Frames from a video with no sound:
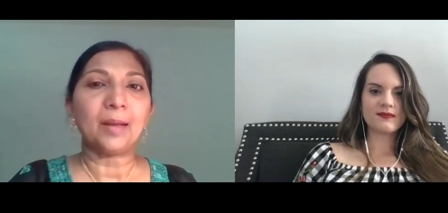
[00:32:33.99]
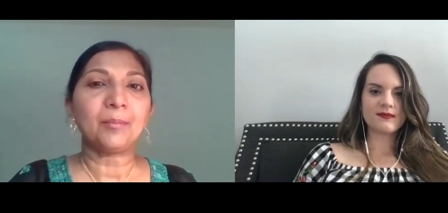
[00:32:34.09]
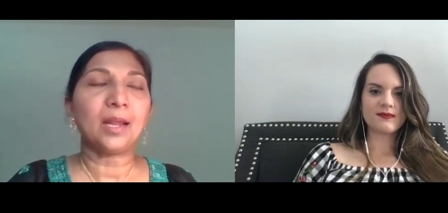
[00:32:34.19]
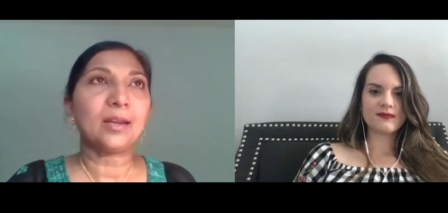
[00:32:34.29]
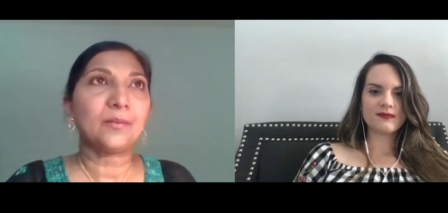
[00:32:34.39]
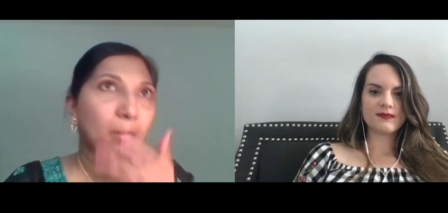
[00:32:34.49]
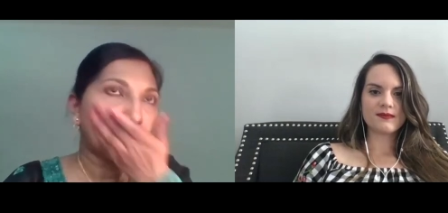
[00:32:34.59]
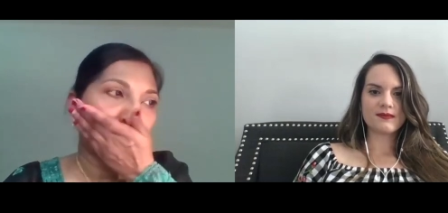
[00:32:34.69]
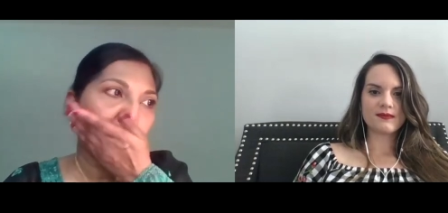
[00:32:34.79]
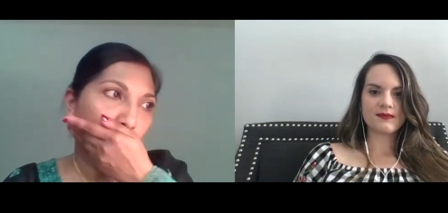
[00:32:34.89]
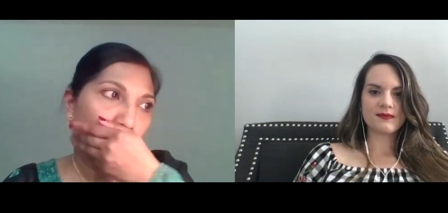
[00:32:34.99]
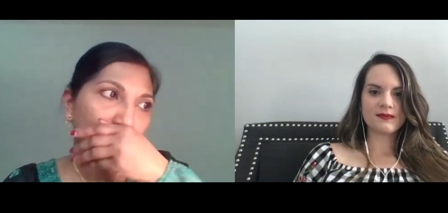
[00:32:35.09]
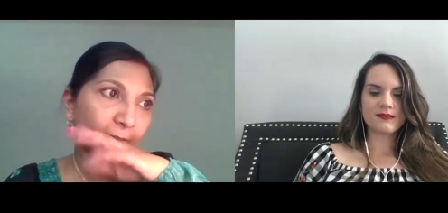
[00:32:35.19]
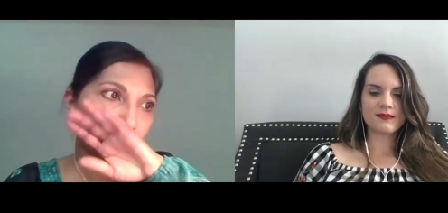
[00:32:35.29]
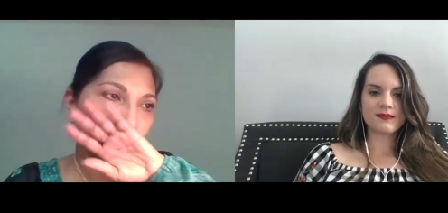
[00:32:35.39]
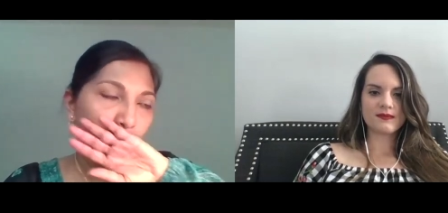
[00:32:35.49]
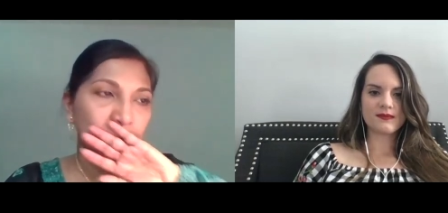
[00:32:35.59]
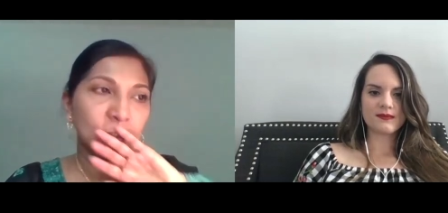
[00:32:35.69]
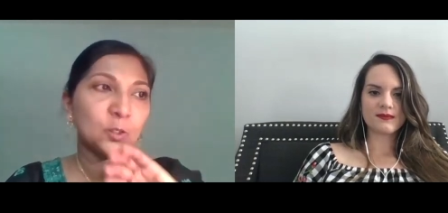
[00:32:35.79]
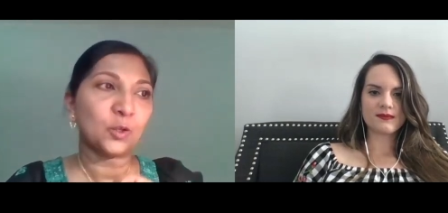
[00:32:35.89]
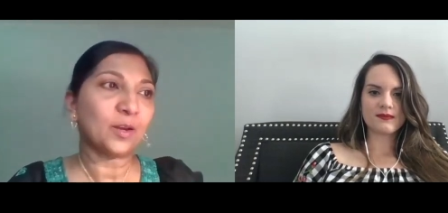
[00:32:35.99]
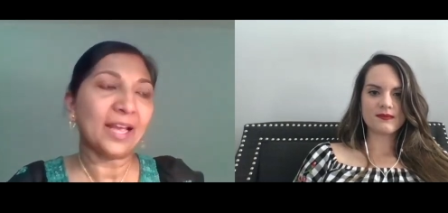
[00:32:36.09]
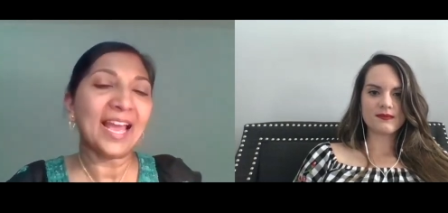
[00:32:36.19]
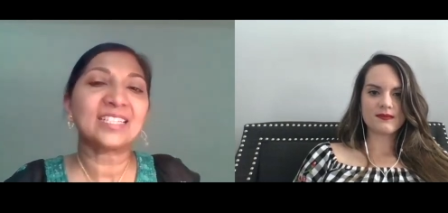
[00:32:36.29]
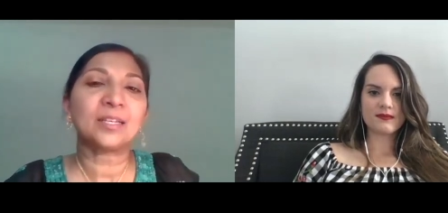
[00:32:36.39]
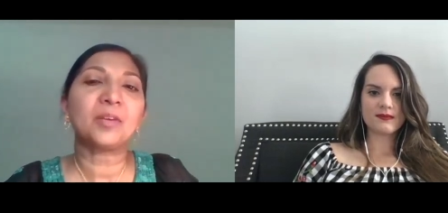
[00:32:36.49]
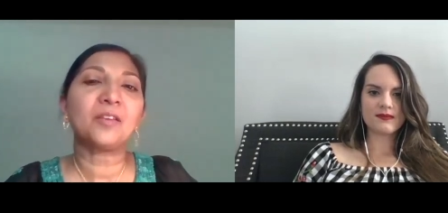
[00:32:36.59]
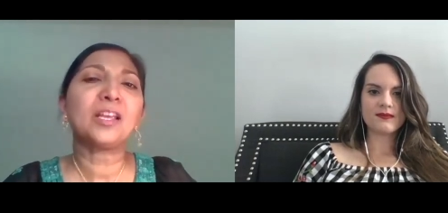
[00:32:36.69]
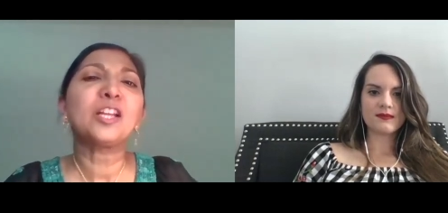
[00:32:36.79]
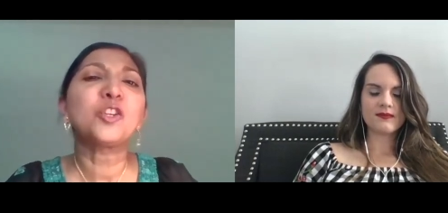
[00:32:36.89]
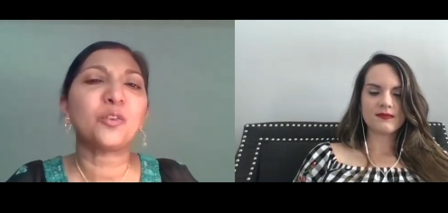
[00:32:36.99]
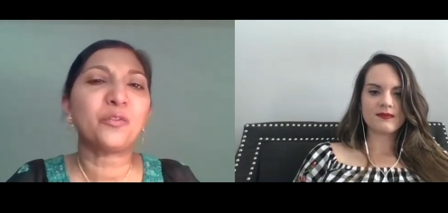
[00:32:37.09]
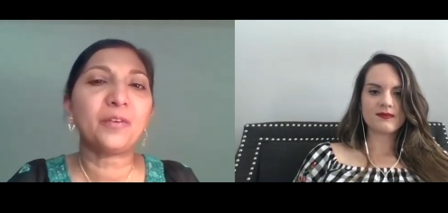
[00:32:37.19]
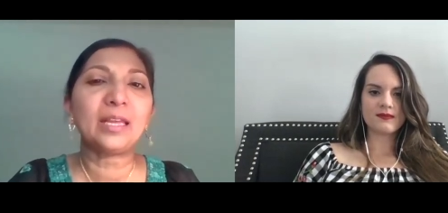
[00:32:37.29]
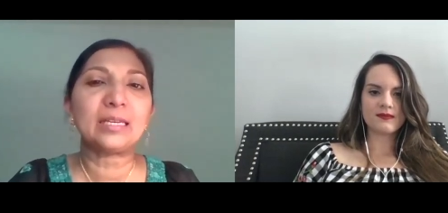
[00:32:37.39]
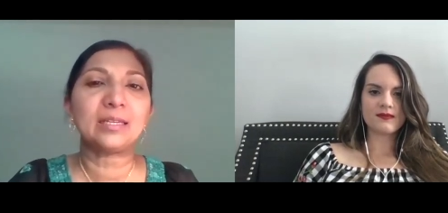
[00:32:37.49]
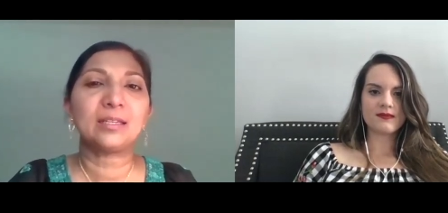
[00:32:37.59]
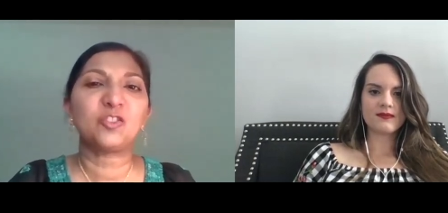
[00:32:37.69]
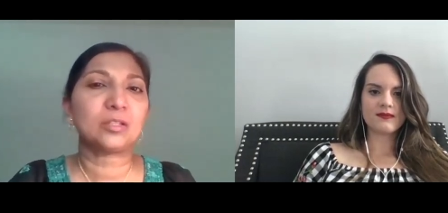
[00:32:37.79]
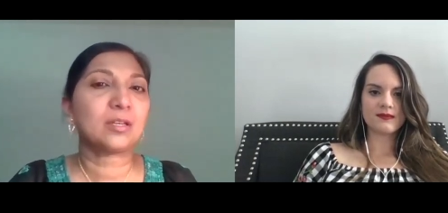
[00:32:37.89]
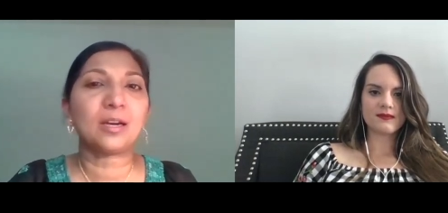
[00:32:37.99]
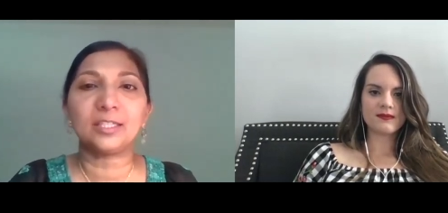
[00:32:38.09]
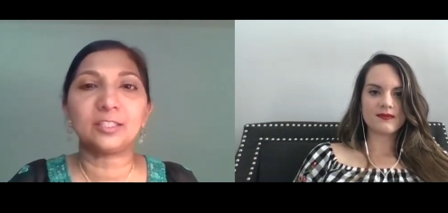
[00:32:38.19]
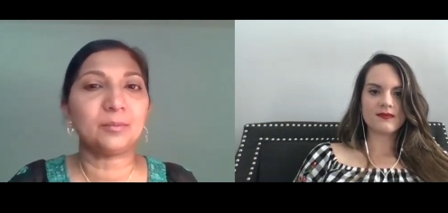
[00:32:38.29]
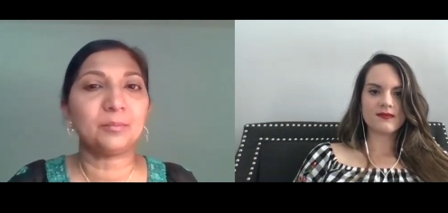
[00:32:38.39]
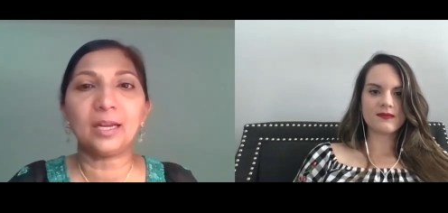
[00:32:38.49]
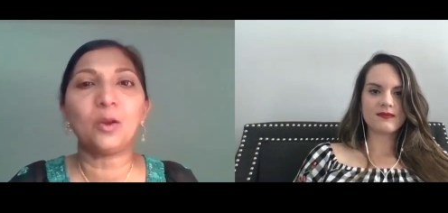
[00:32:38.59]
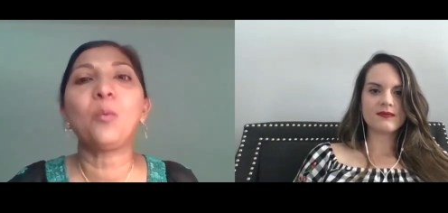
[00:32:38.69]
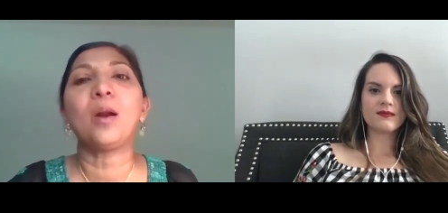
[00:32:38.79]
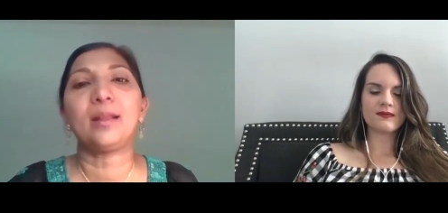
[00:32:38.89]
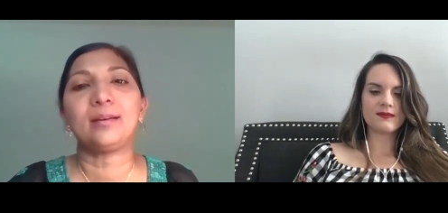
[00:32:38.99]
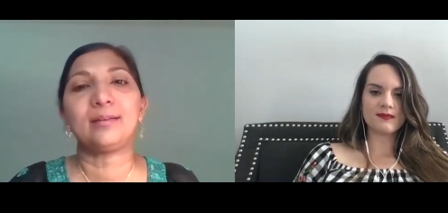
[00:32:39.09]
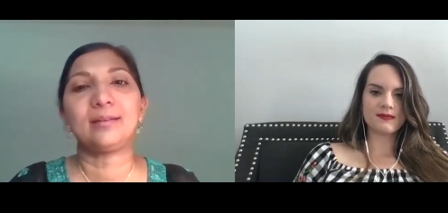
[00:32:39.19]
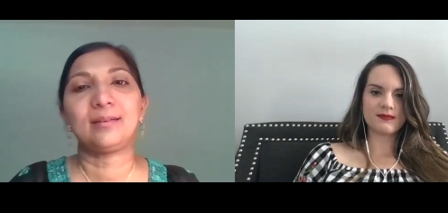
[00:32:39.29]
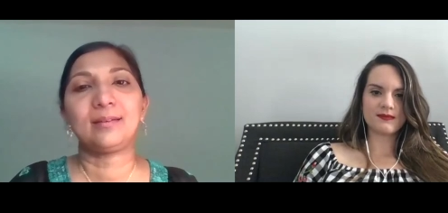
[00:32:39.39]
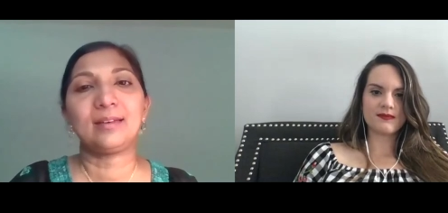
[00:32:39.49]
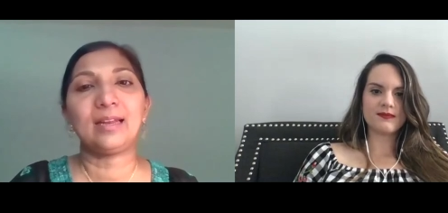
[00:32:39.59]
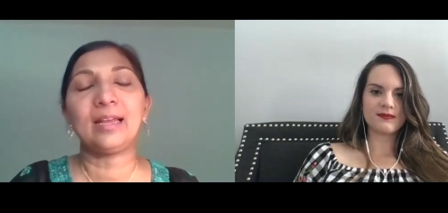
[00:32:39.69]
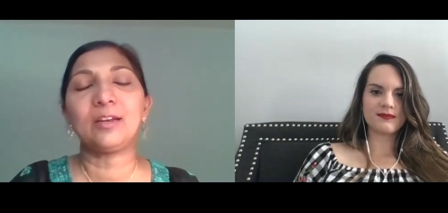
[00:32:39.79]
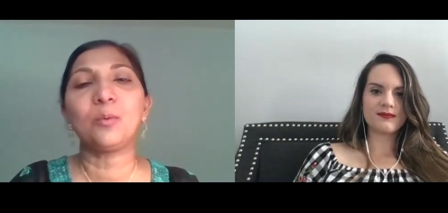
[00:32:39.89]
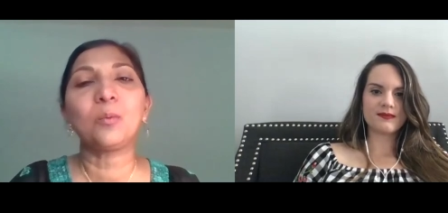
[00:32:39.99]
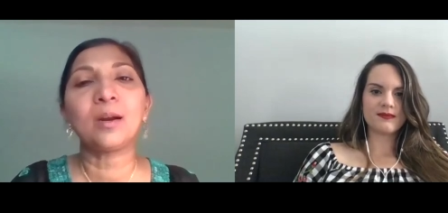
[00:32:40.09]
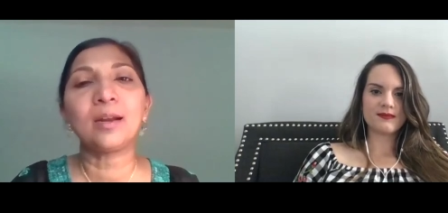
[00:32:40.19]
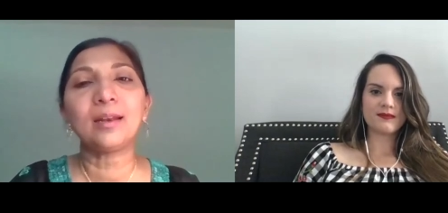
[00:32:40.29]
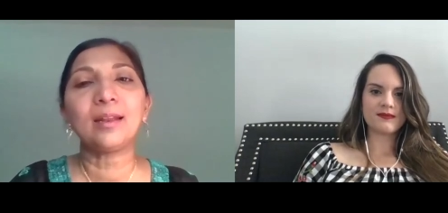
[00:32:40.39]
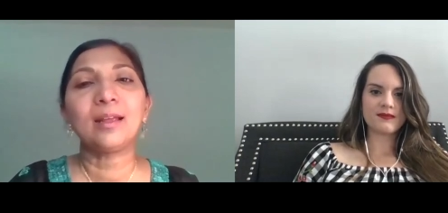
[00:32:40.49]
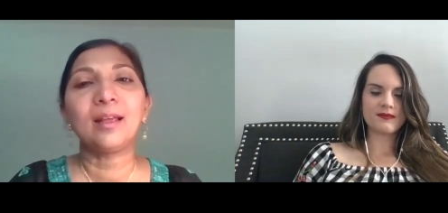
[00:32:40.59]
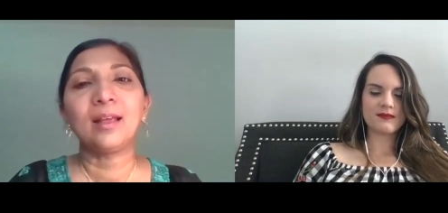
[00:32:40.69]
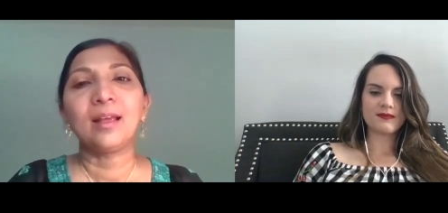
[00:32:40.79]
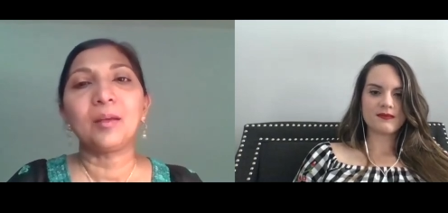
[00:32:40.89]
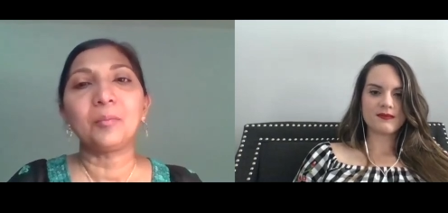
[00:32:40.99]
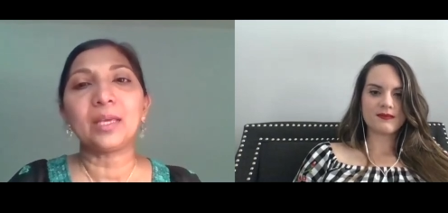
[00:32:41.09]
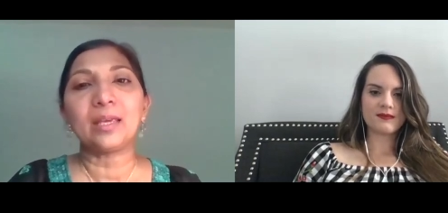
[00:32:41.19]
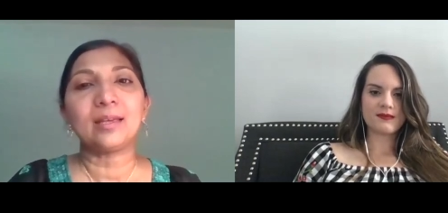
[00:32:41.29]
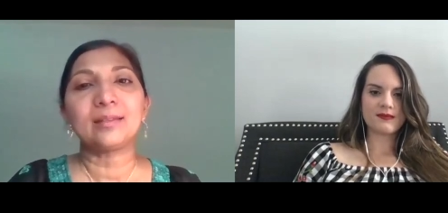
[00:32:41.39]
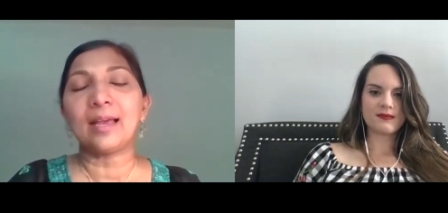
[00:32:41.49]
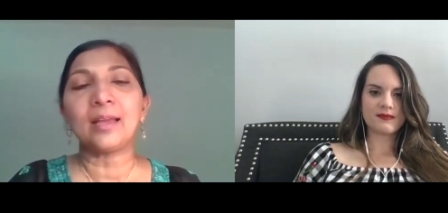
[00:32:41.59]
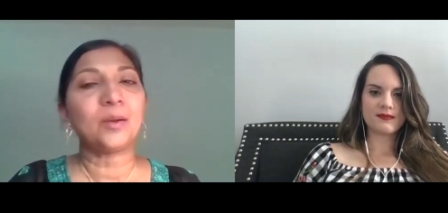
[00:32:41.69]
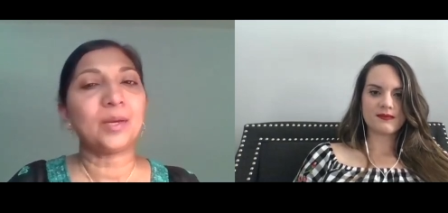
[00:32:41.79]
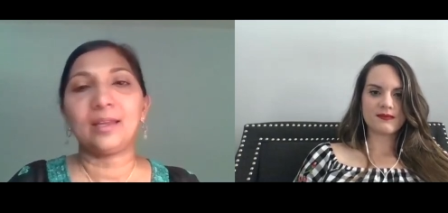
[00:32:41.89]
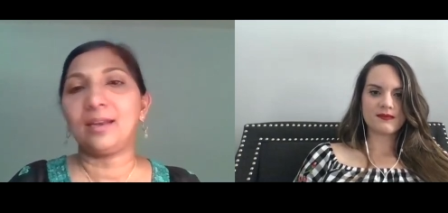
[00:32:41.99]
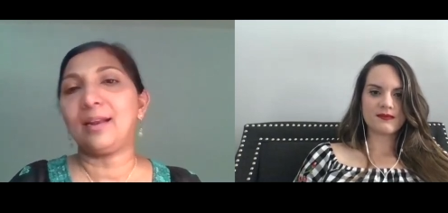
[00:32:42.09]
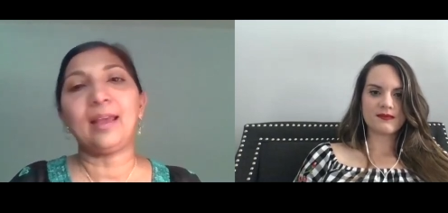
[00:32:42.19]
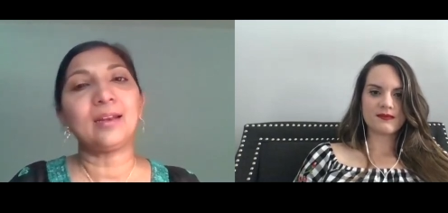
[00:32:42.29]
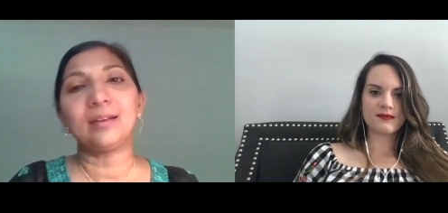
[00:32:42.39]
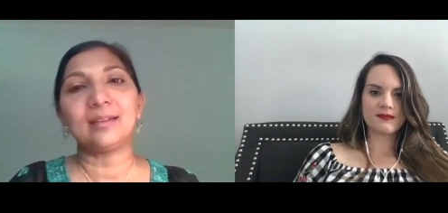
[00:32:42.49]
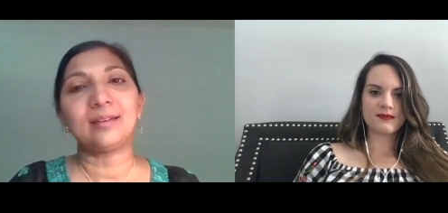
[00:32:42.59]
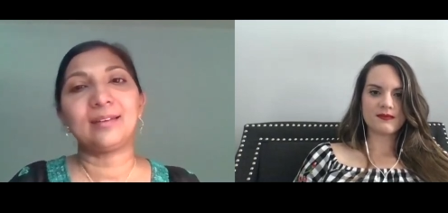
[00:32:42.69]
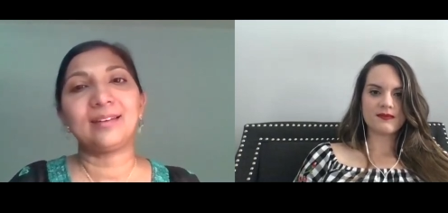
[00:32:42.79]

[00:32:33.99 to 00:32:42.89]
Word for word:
Speaker 1: I'm not even going to give those into your hands. I'm giving it to your feet. Just crush them. I don't want it. I don't want it because I know I cannot handle it.